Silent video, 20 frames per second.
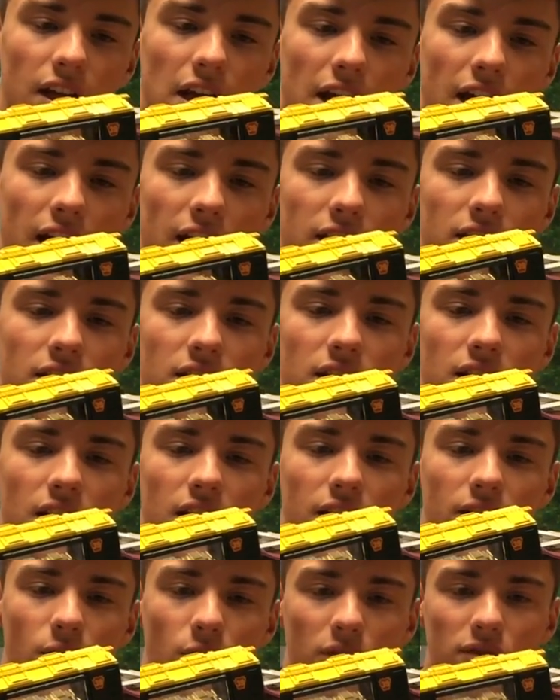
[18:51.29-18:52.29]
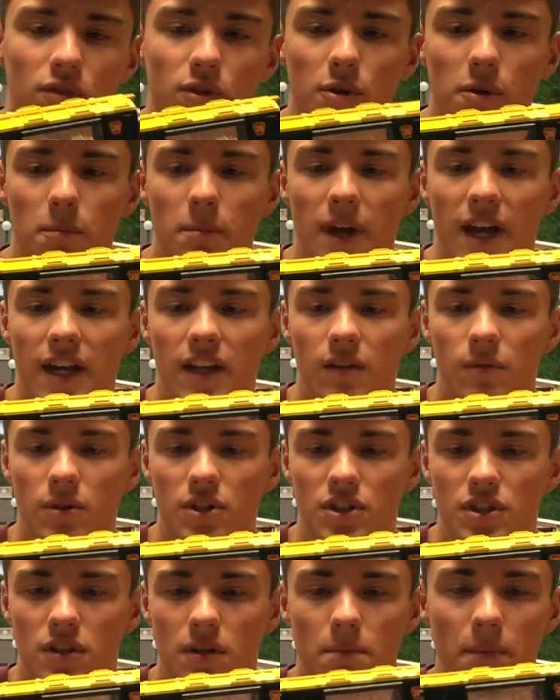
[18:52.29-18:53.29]
and the Norfolk Bank,
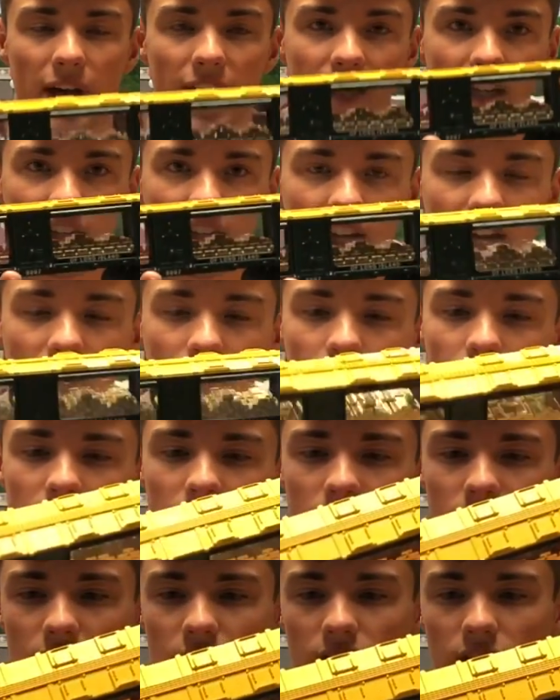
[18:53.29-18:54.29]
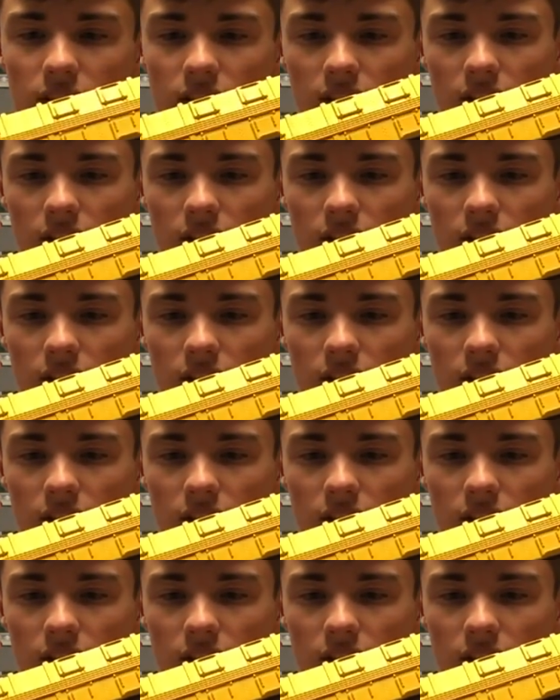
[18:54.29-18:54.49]
which is a bank out east.